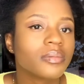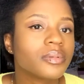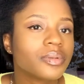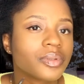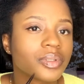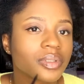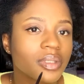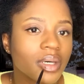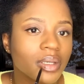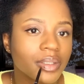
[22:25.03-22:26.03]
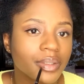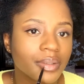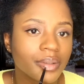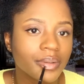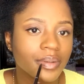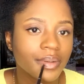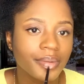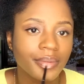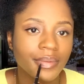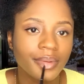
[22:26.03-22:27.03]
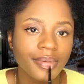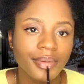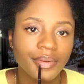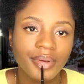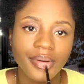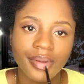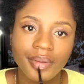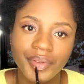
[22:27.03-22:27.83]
this is there. So yeah,